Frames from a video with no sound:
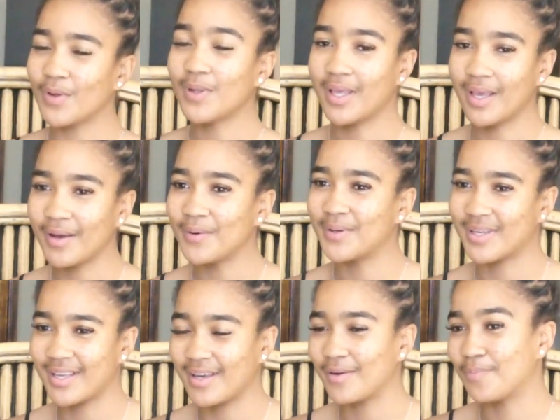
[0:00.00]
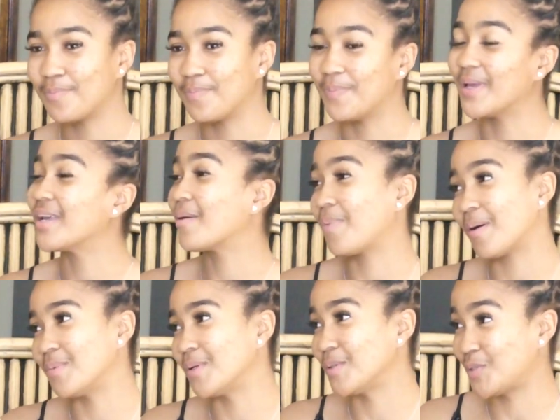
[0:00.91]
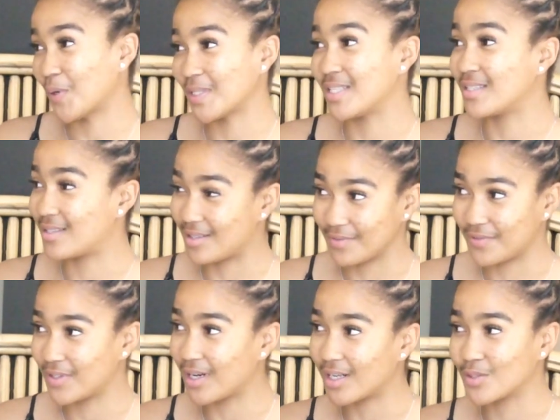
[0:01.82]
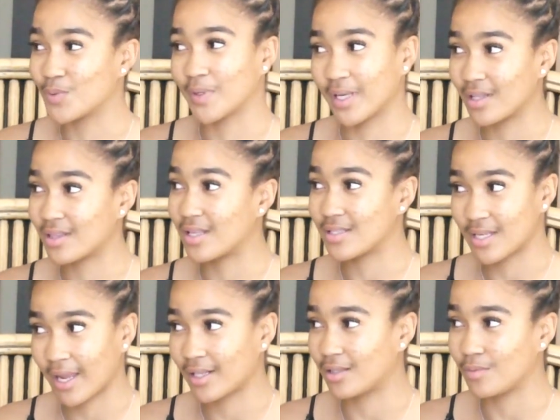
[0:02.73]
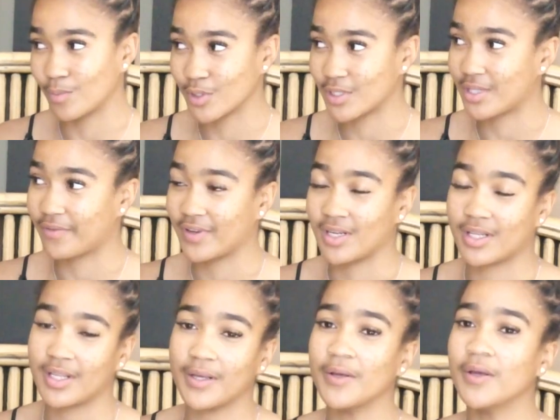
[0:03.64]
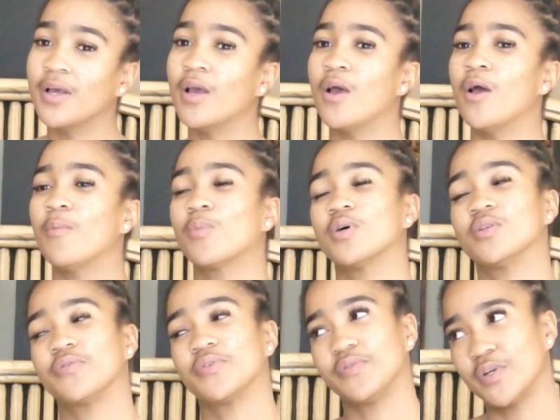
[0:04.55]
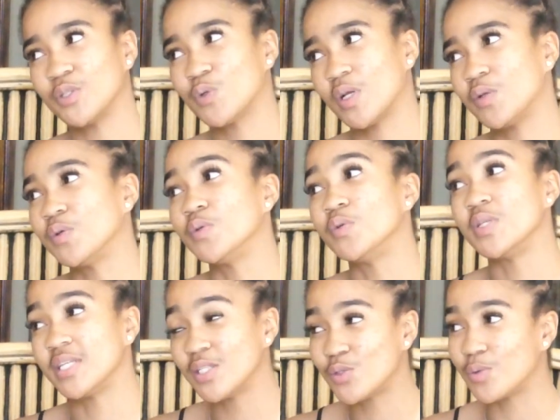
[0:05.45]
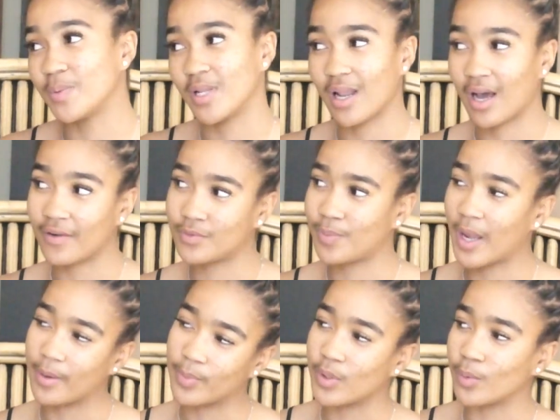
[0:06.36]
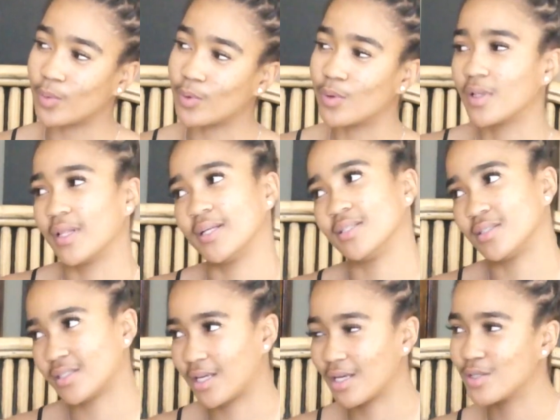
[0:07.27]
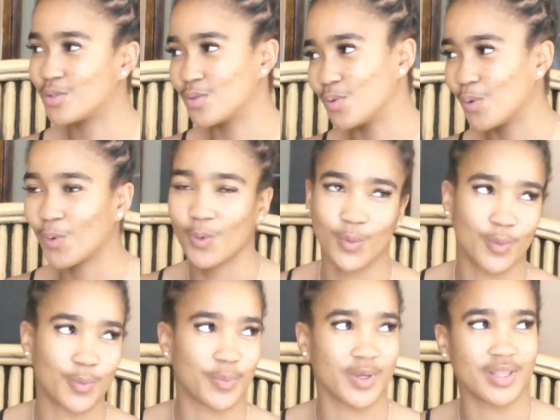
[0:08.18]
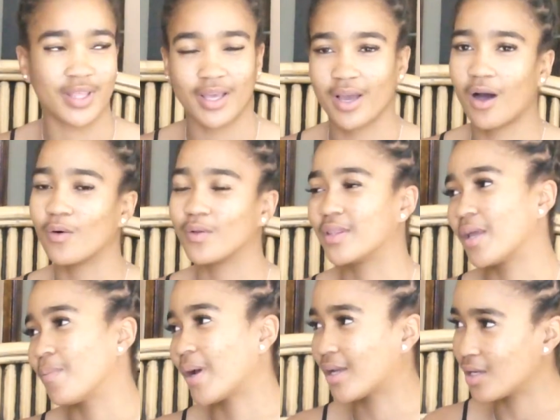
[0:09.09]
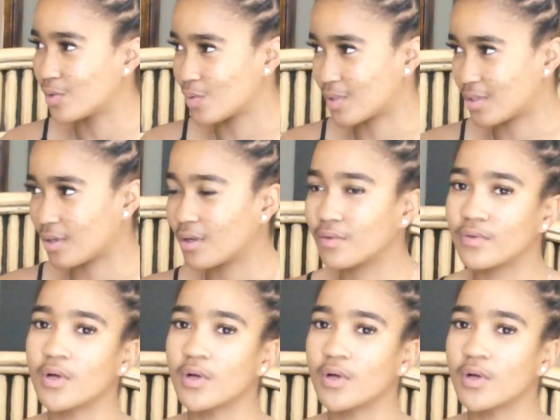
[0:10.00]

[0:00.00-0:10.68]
Okay. Being in public choice is difficult to get that title, most definitely. Because eventually you need to be loved by people and get to know, be there, out there, market yourself.